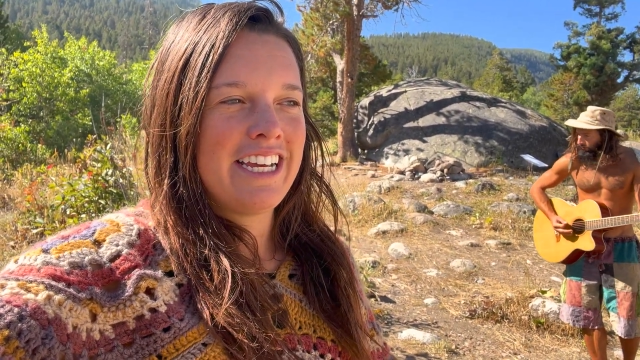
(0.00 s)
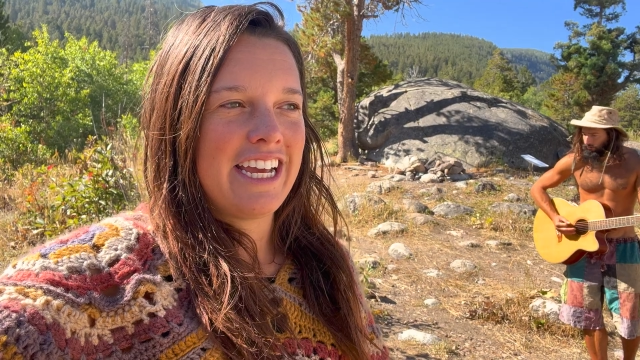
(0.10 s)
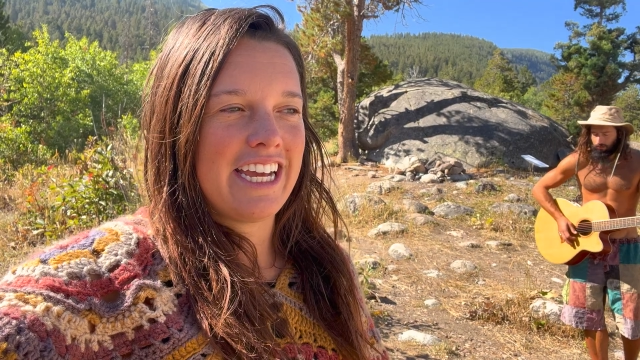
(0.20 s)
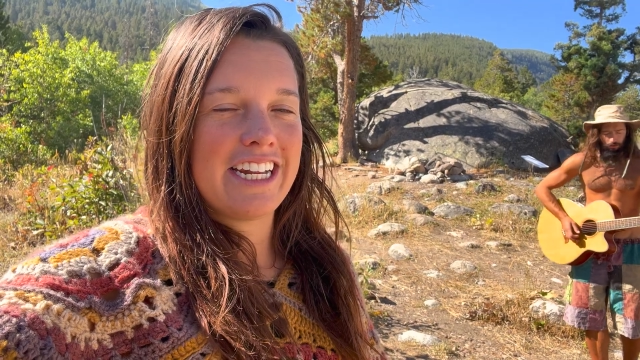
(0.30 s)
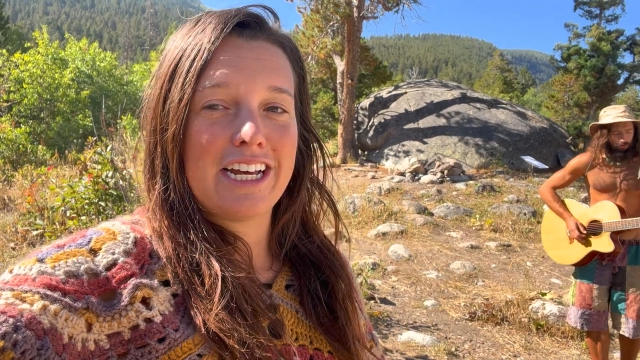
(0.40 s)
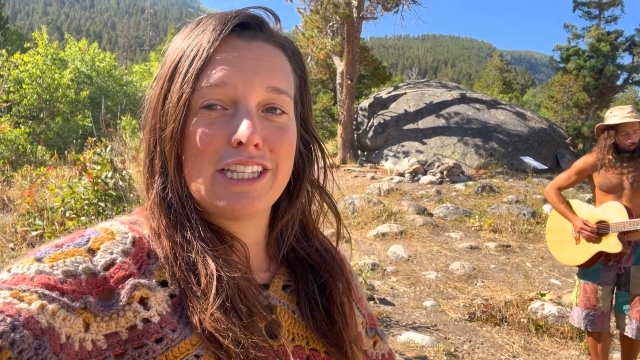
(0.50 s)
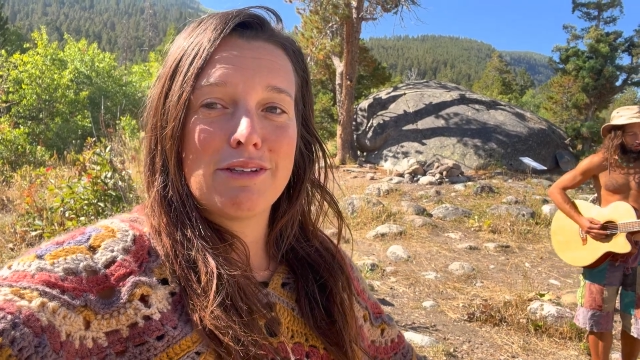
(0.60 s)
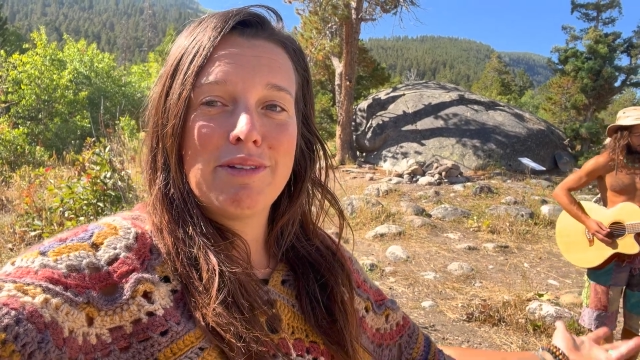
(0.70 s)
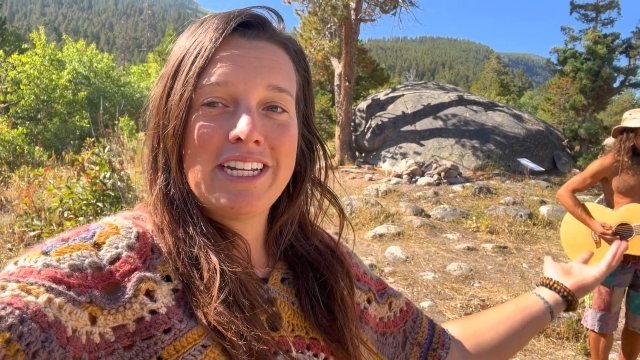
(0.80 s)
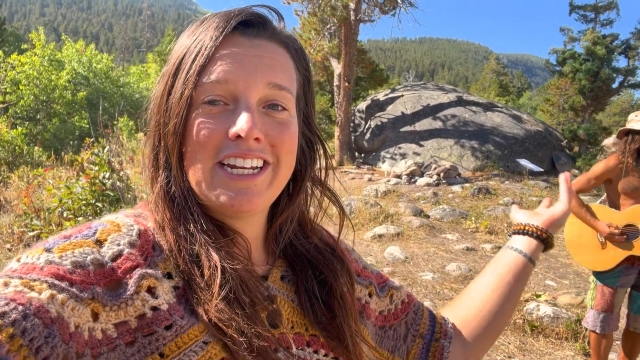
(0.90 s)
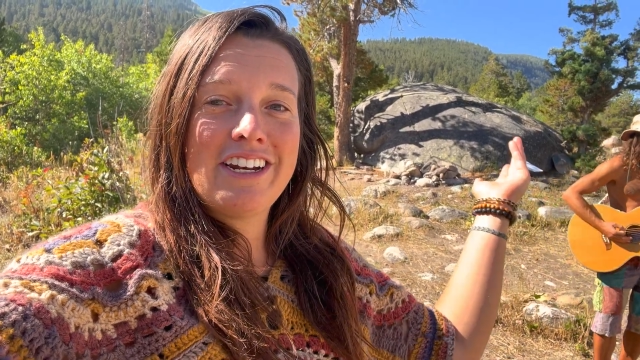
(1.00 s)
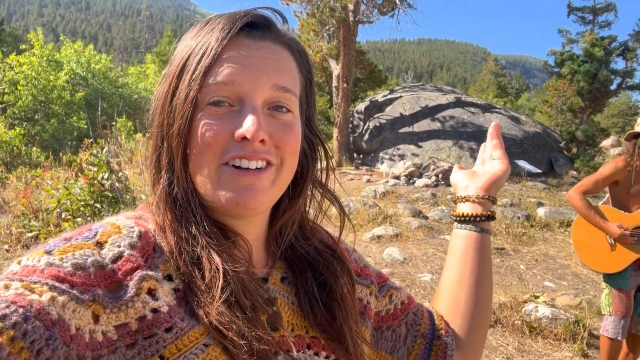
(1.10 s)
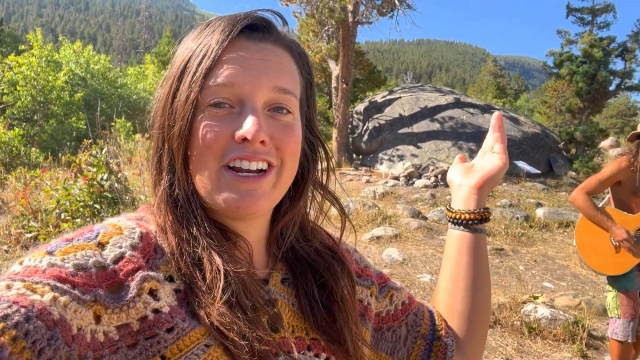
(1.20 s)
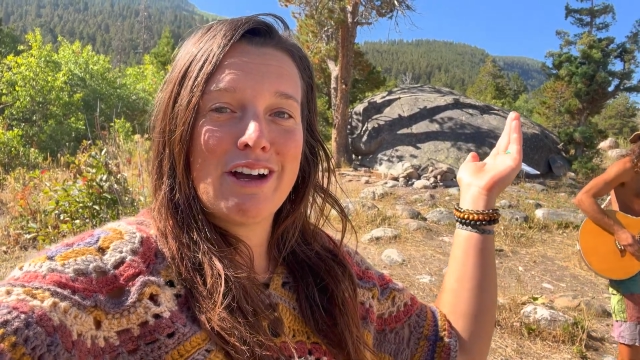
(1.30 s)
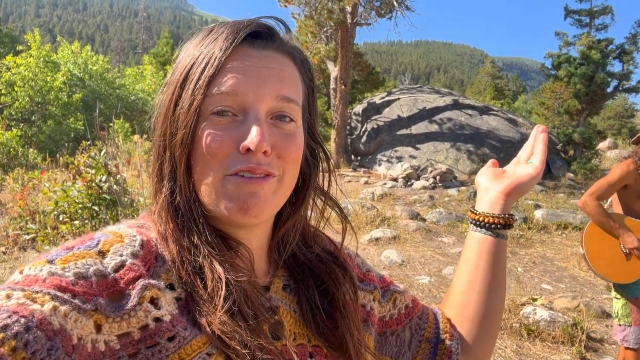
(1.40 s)
And unlimited
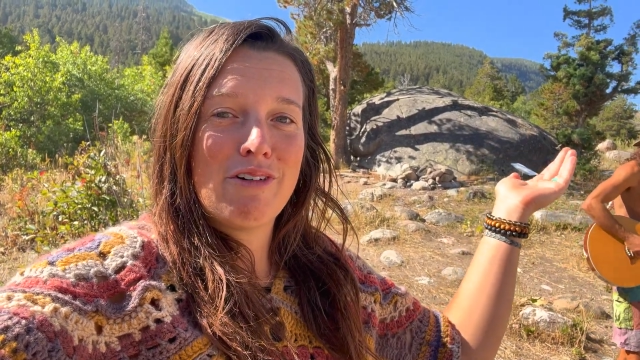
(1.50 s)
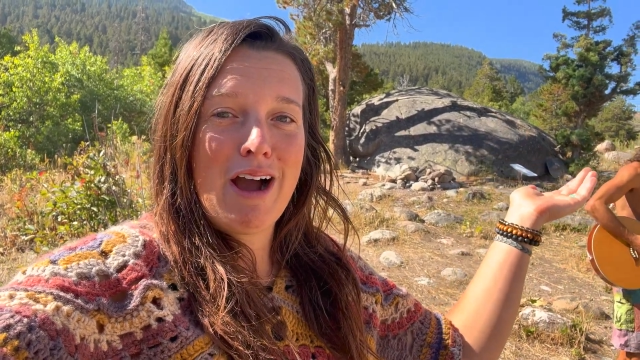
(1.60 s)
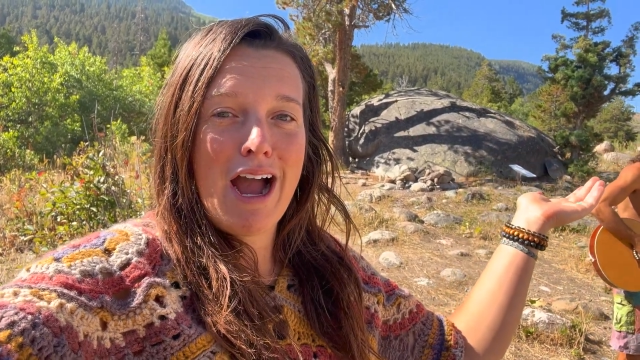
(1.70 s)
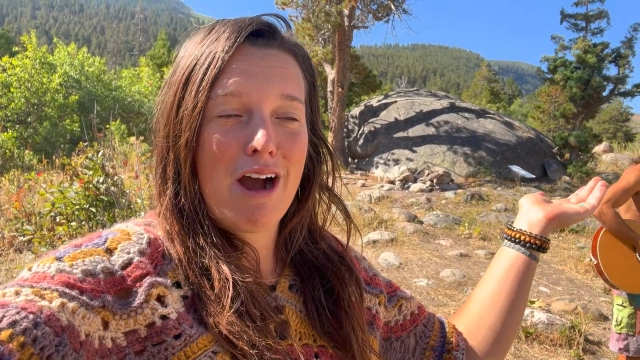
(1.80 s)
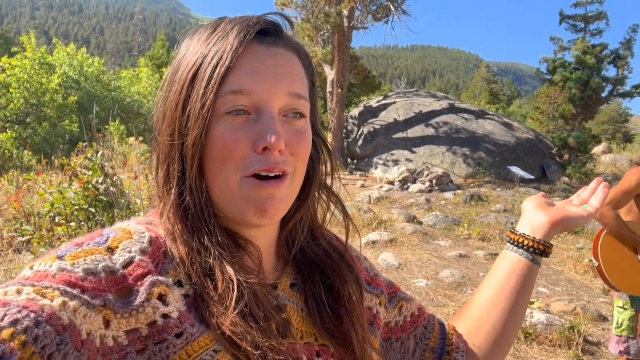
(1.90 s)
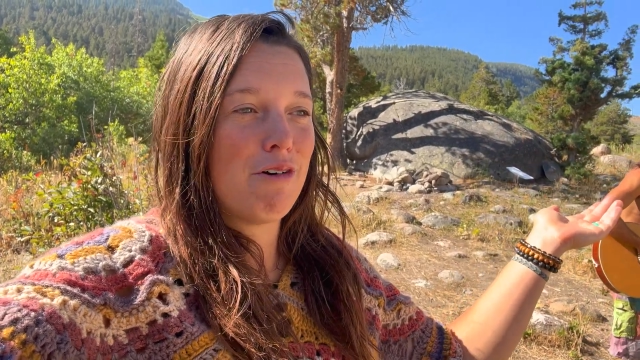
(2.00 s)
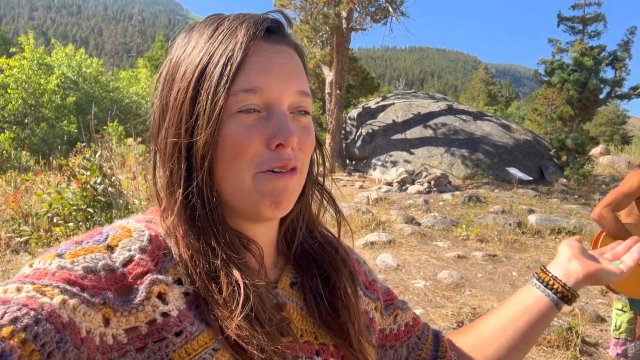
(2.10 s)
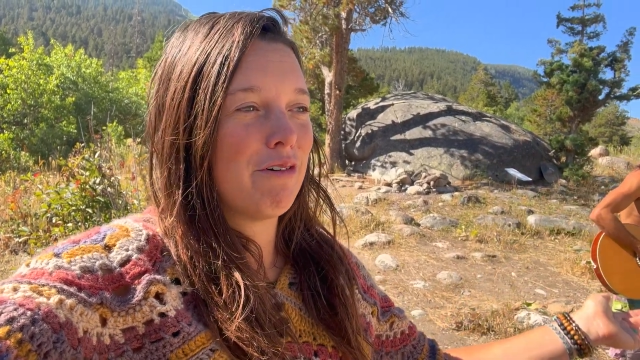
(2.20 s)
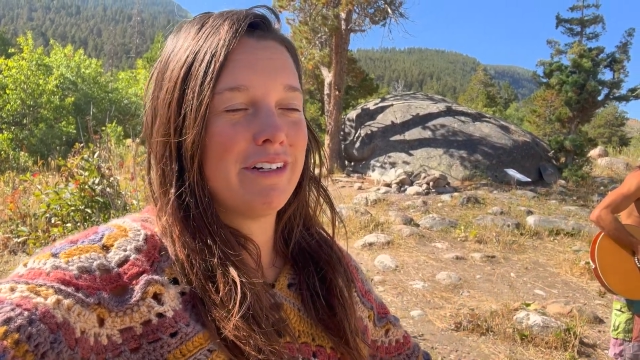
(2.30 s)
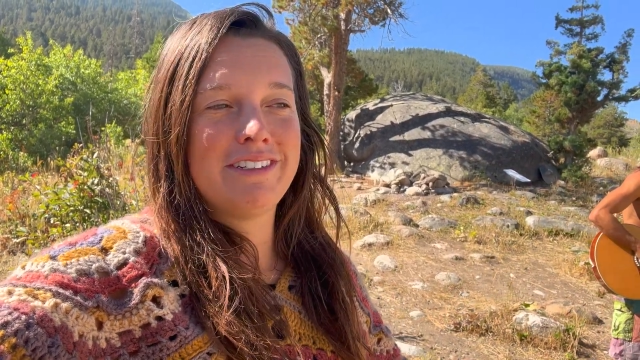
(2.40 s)
internet. How